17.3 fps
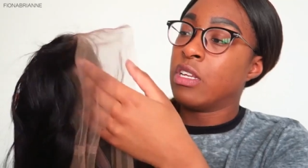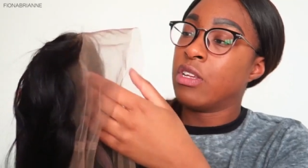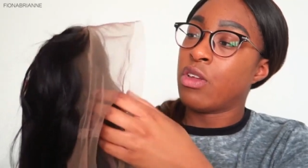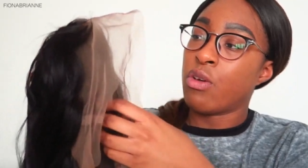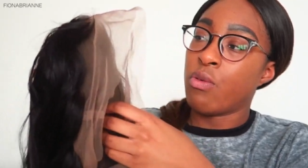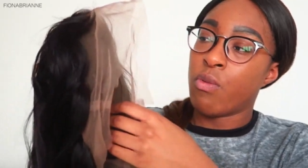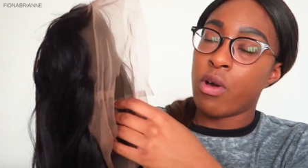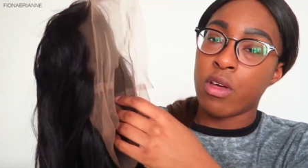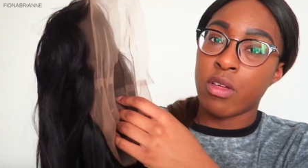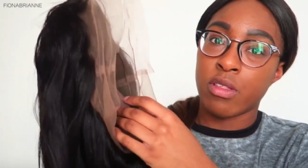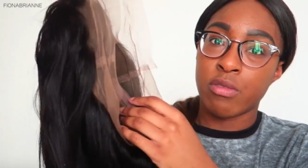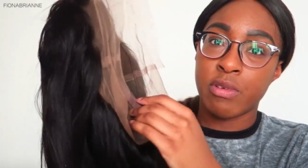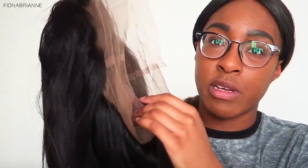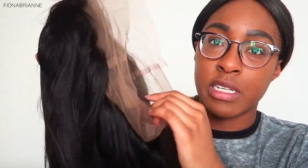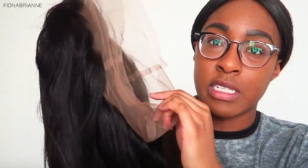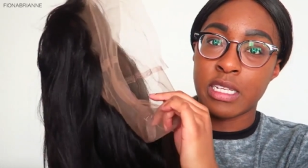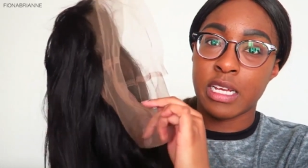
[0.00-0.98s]
you didn't know what a
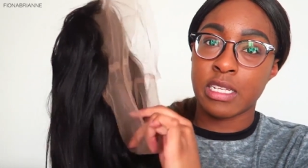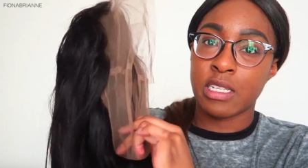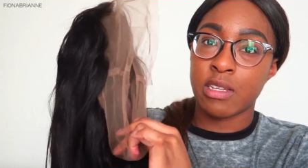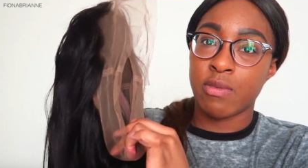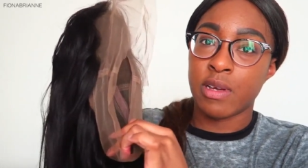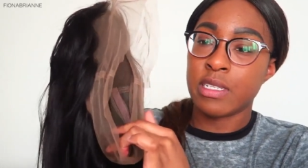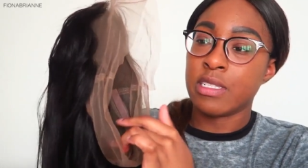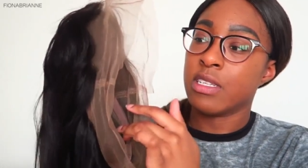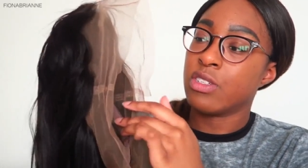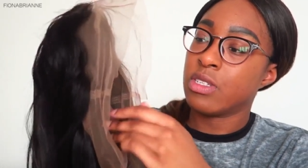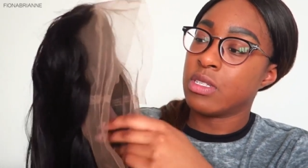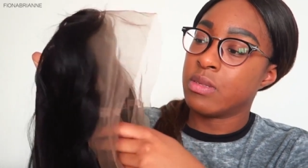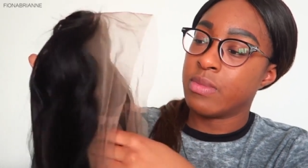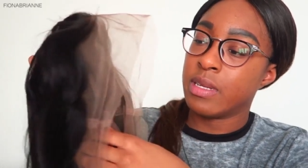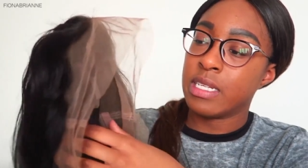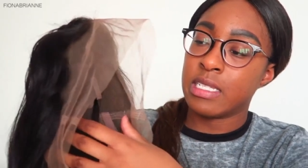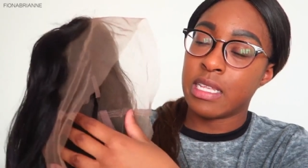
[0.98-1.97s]
360 was, it
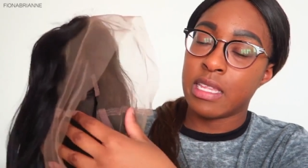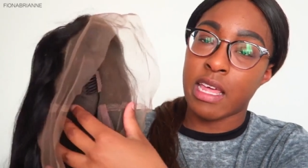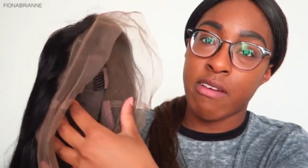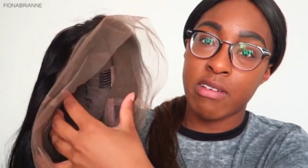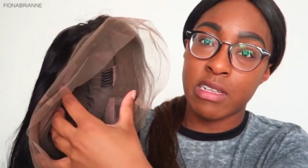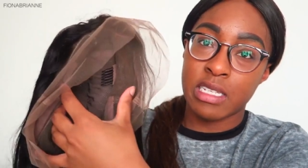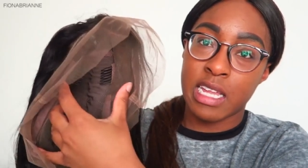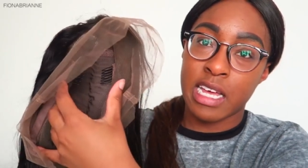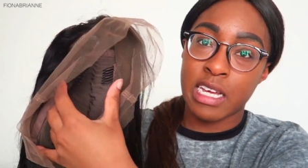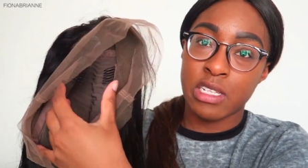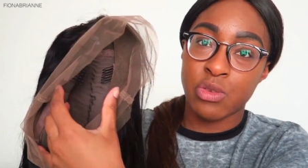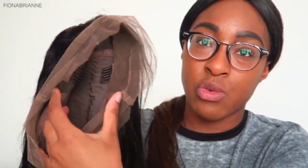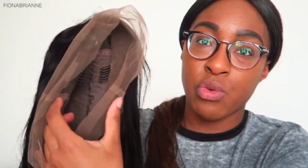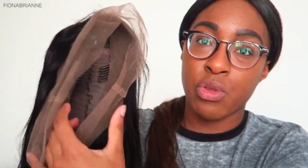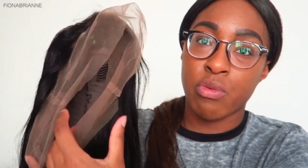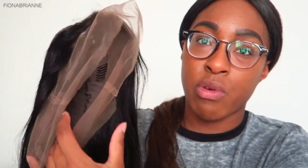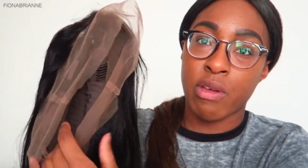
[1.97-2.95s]
just means that there is
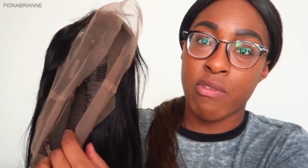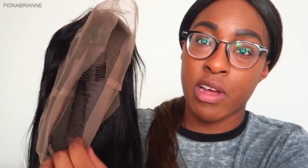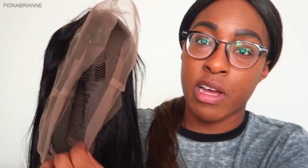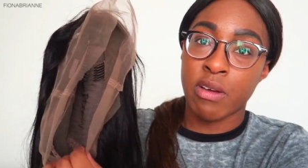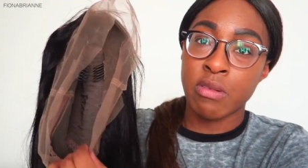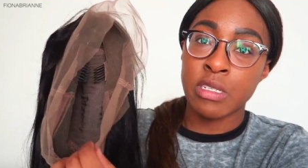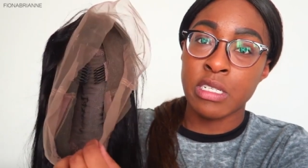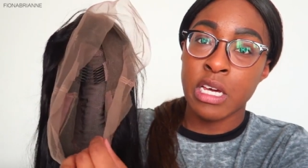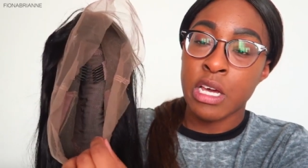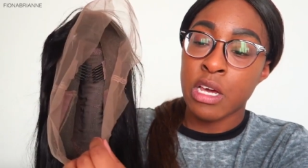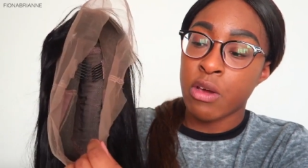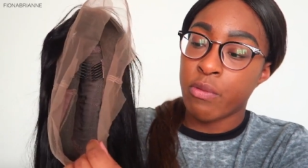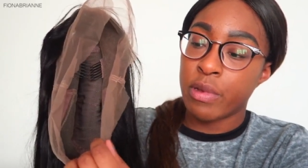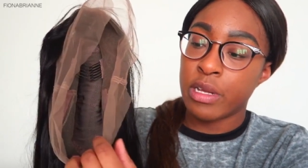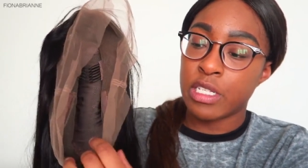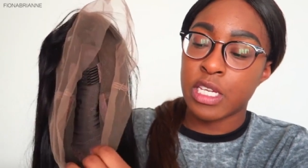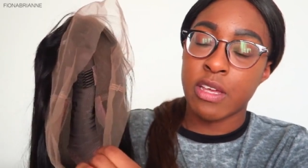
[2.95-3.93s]
lace all the way around,
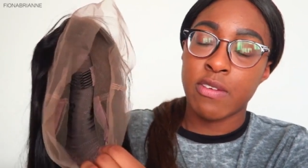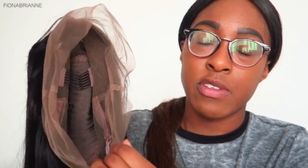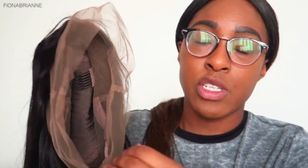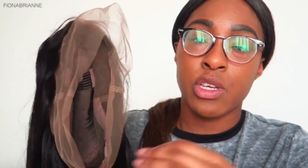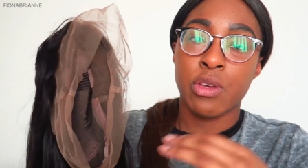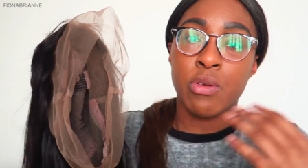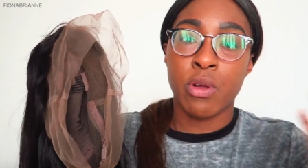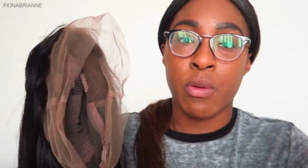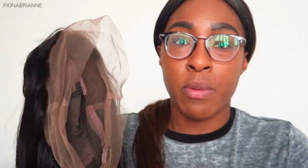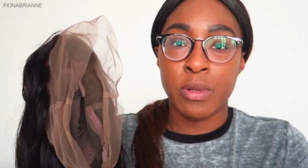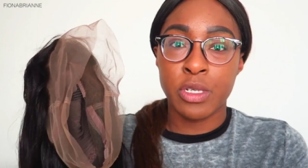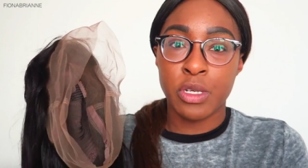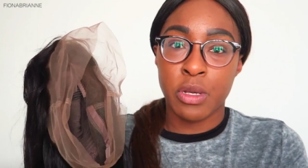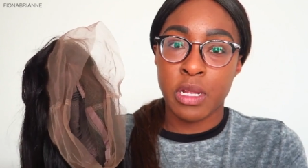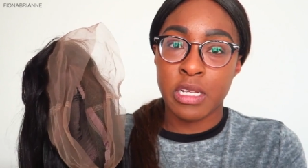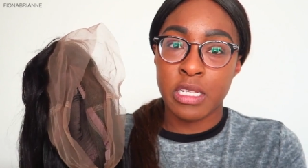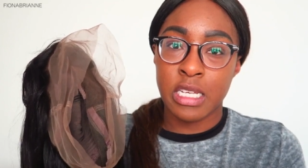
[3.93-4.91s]
which gives you an
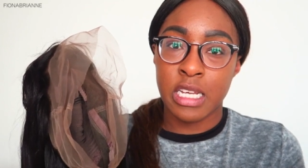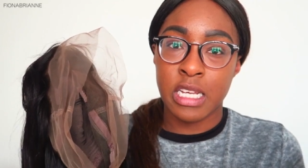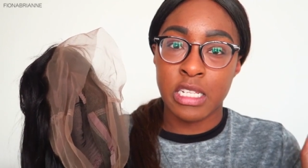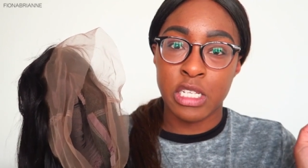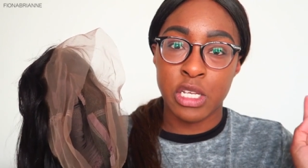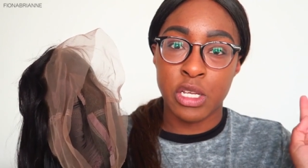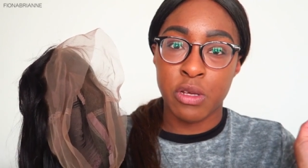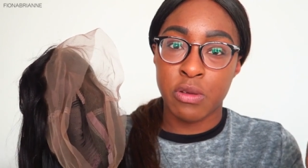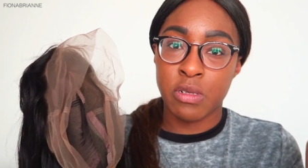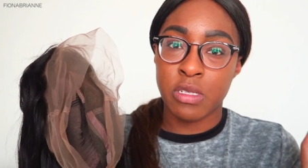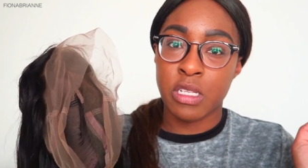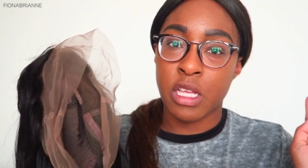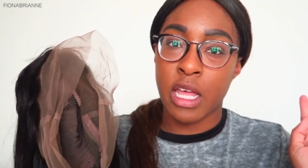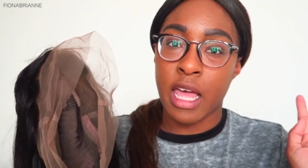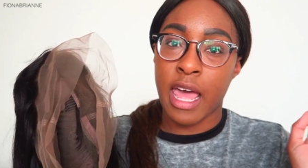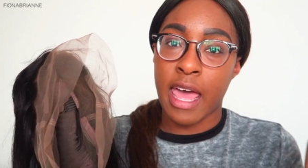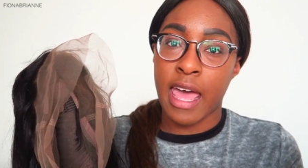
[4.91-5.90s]
opportunity to use
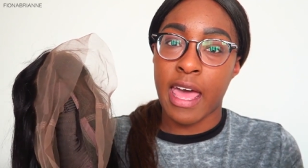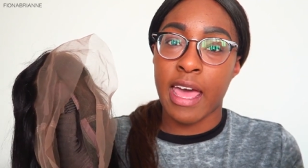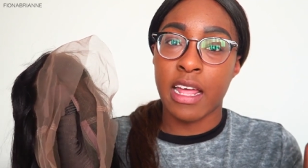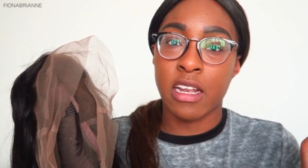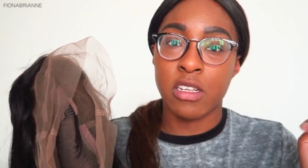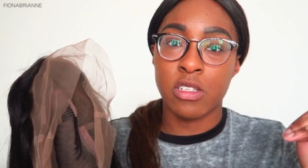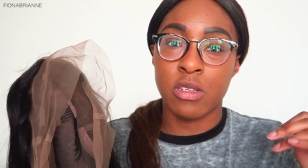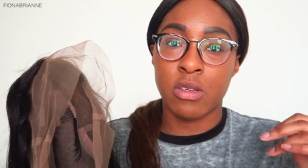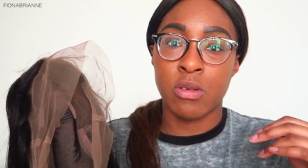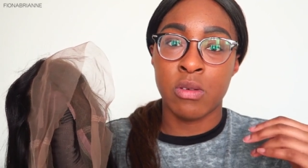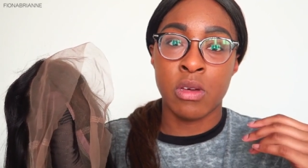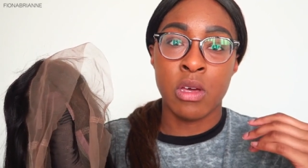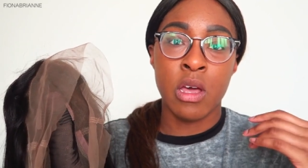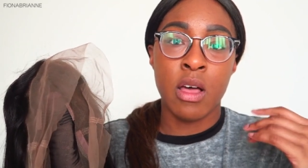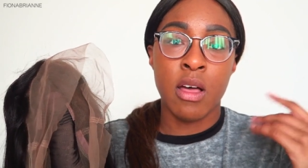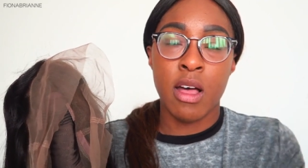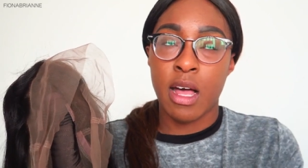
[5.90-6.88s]
the hair and do
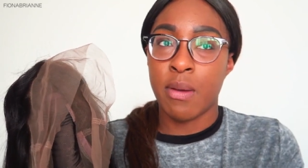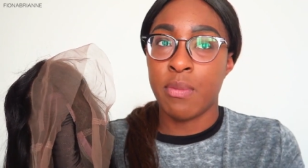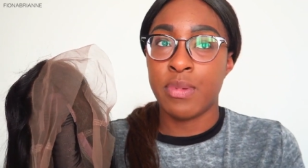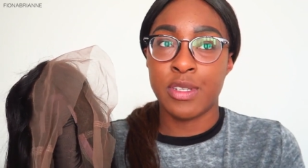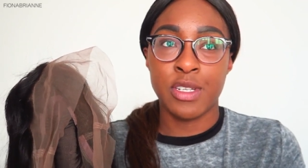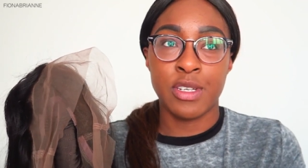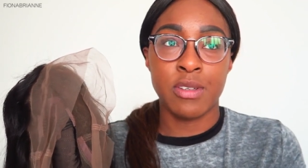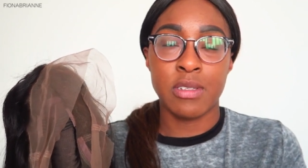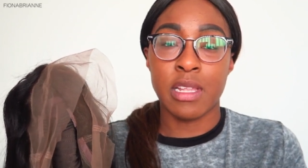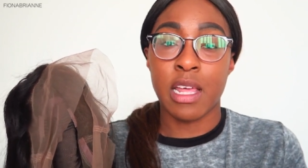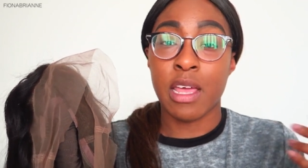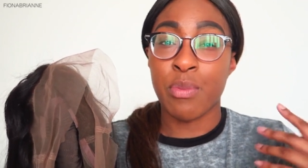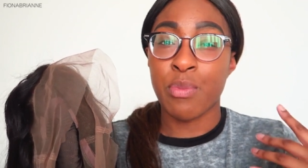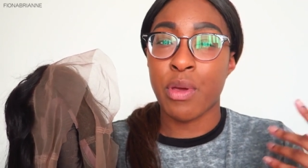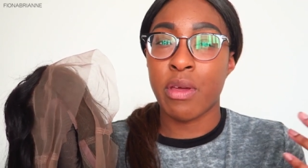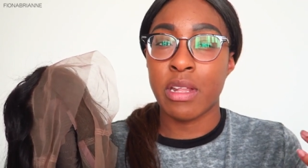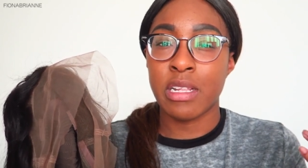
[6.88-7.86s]
updos like